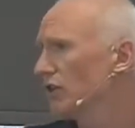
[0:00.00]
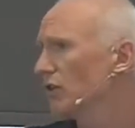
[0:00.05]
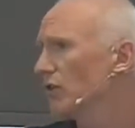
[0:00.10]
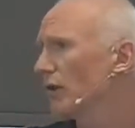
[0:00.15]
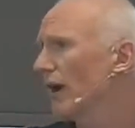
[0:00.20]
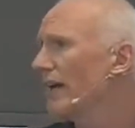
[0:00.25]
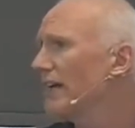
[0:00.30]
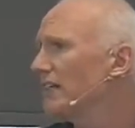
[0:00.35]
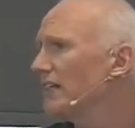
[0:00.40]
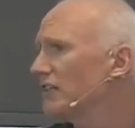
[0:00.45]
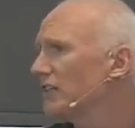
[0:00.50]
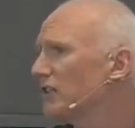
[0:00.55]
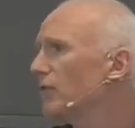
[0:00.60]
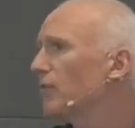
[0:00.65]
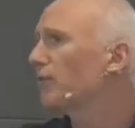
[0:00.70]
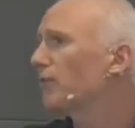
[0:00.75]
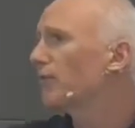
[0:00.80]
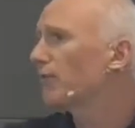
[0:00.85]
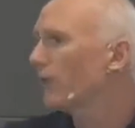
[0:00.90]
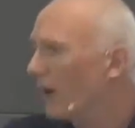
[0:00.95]
and grace
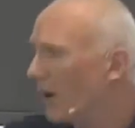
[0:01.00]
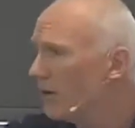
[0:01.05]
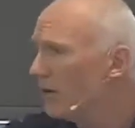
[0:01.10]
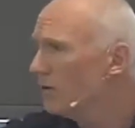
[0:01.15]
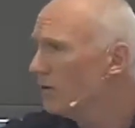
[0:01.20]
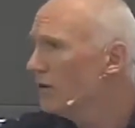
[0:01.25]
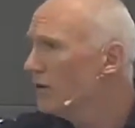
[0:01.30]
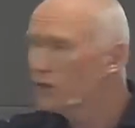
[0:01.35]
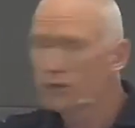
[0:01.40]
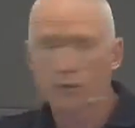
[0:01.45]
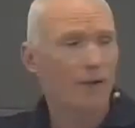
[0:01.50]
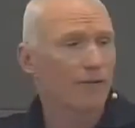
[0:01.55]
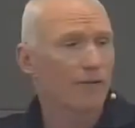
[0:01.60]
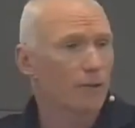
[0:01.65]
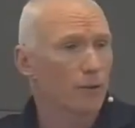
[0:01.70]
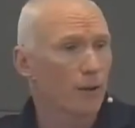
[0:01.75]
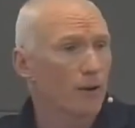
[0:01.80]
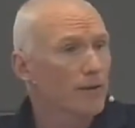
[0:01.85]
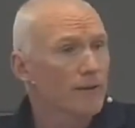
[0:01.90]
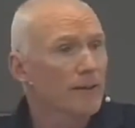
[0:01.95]
to flow to
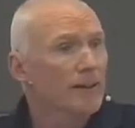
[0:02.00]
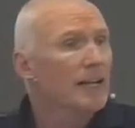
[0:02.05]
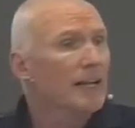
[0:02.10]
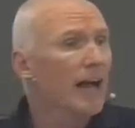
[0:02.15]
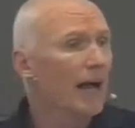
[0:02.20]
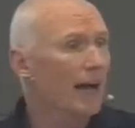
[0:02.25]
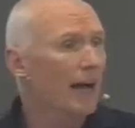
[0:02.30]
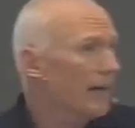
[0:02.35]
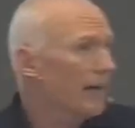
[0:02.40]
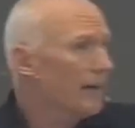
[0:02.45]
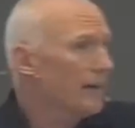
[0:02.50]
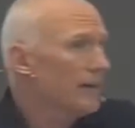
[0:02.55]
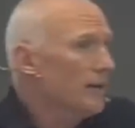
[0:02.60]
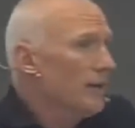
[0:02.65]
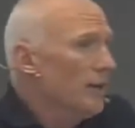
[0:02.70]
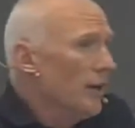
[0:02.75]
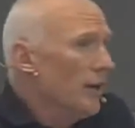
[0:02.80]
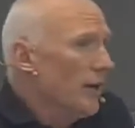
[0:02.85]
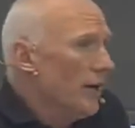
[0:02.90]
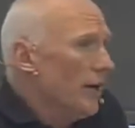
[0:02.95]
everyone. And
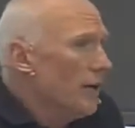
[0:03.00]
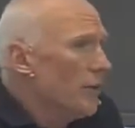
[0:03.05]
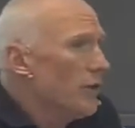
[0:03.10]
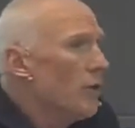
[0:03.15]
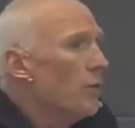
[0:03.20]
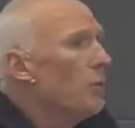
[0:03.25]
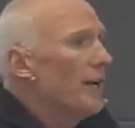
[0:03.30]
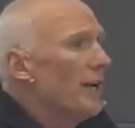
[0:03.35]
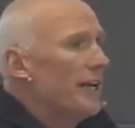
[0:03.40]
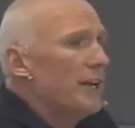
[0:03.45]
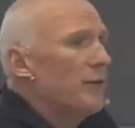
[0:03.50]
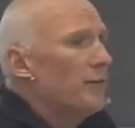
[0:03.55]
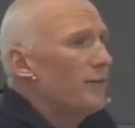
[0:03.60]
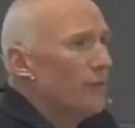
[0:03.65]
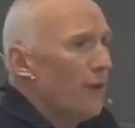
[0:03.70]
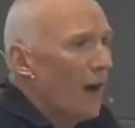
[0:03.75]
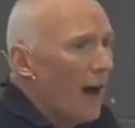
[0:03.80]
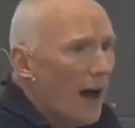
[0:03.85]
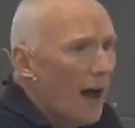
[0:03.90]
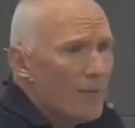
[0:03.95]
the wicked
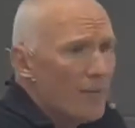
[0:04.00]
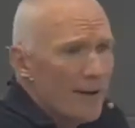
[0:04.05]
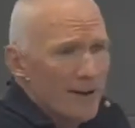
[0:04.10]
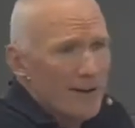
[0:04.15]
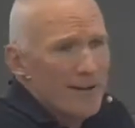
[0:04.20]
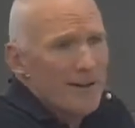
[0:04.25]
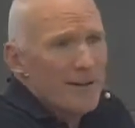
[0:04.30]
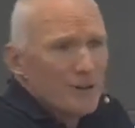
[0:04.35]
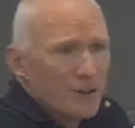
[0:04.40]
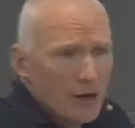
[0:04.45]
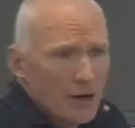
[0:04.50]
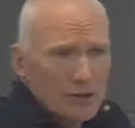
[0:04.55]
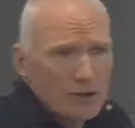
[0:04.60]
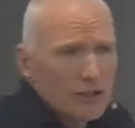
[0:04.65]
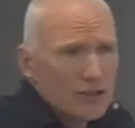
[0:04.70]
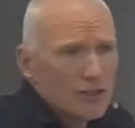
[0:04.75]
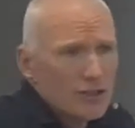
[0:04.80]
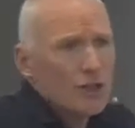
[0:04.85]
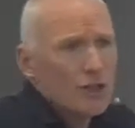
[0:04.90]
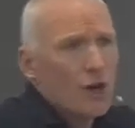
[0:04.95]
farmer,
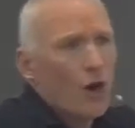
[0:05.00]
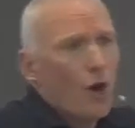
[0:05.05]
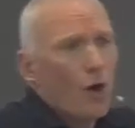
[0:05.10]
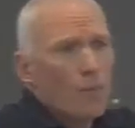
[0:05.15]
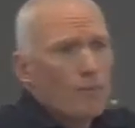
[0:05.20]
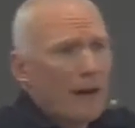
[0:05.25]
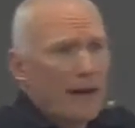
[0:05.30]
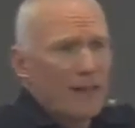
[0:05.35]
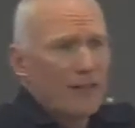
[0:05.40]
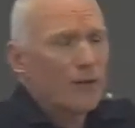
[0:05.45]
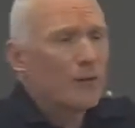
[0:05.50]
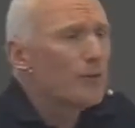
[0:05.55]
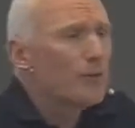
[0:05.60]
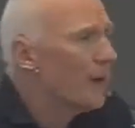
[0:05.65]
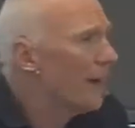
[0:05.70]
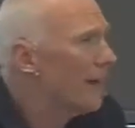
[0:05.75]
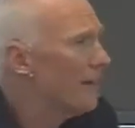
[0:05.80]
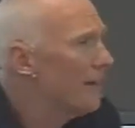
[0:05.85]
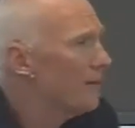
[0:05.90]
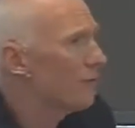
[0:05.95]
God doesn't hold back the
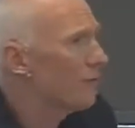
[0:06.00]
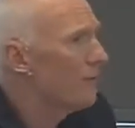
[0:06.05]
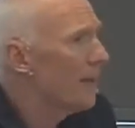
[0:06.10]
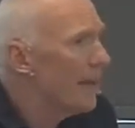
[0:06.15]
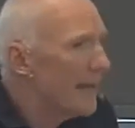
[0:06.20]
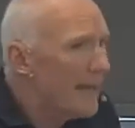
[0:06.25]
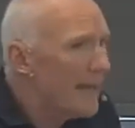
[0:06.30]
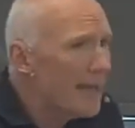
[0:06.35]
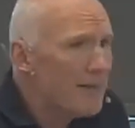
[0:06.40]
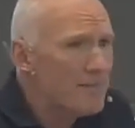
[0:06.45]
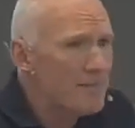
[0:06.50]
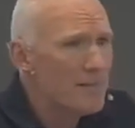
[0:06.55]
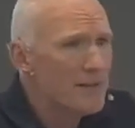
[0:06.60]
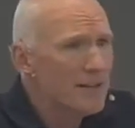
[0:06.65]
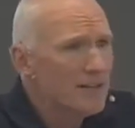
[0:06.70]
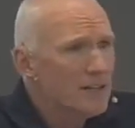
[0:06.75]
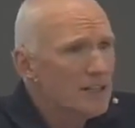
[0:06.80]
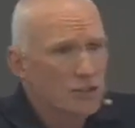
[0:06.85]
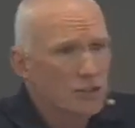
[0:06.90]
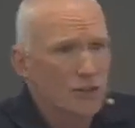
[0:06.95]
rain from
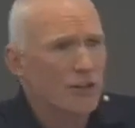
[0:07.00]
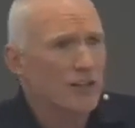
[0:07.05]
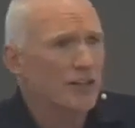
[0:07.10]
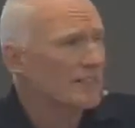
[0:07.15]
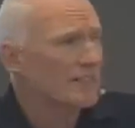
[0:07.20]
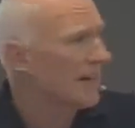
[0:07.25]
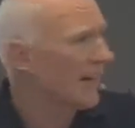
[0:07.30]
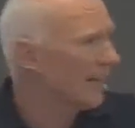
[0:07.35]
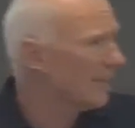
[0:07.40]
him so that his